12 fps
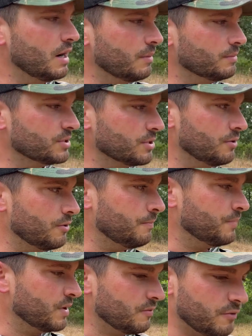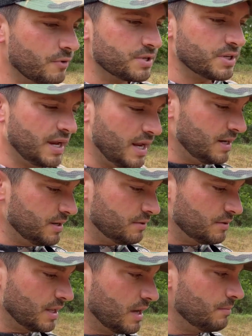So unfortunately, I hate
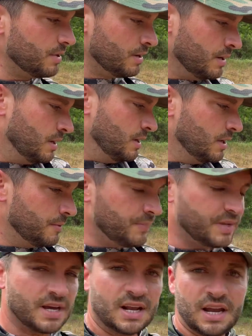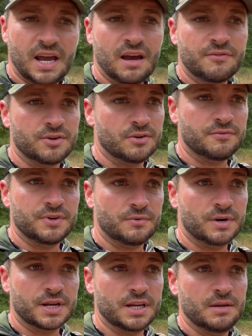doing that, but you kind of have to if you
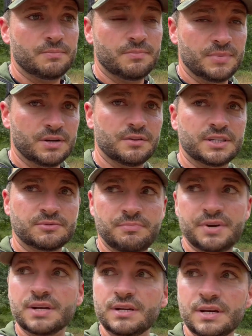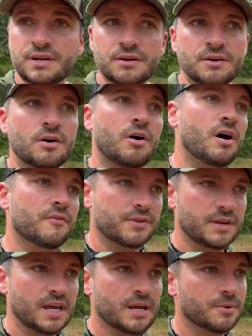want to keep this big deer off the
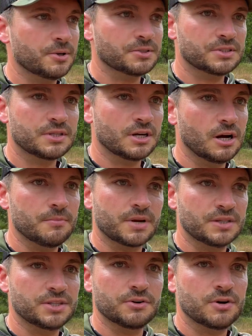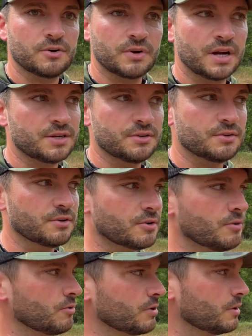neighbors, because he'll go right to their
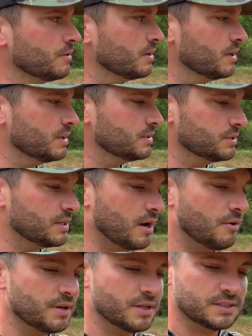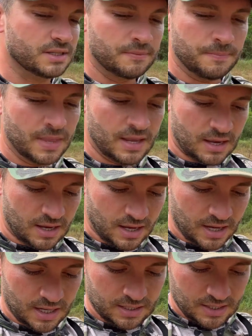corn. That's just how it is, and I
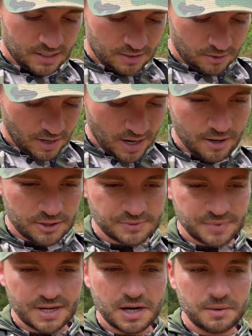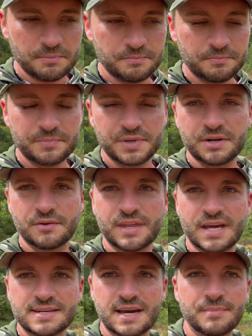hate that Ohio has become
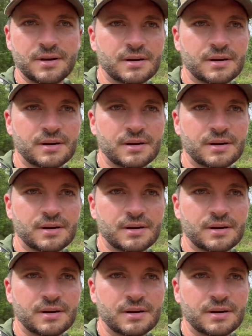that type